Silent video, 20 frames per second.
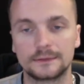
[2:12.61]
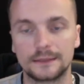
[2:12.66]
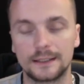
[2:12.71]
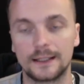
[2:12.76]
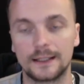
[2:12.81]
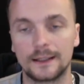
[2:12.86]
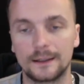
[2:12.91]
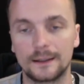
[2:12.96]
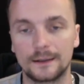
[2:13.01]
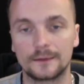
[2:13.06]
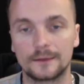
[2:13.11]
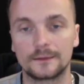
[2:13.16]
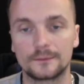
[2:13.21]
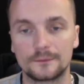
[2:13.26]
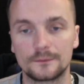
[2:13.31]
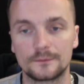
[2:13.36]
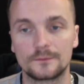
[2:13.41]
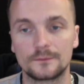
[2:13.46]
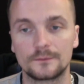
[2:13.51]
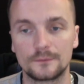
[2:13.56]
uh,
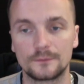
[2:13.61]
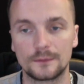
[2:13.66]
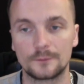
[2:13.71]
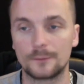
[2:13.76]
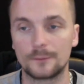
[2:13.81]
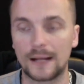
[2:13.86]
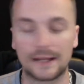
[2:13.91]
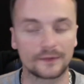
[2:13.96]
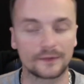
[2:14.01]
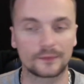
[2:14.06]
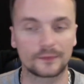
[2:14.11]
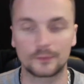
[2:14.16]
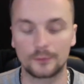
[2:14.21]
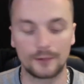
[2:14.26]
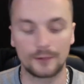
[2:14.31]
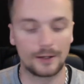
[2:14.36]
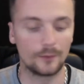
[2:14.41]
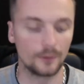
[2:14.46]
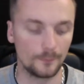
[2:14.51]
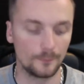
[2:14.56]
Barca are
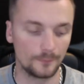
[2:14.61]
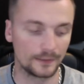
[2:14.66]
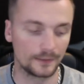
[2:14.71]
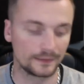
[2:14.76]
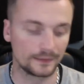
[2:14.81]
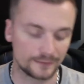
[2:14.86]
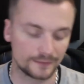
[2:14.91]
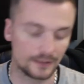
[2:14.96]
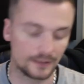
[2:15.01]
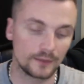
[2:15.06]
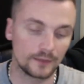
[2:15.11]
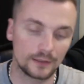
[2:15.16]
out at mix now.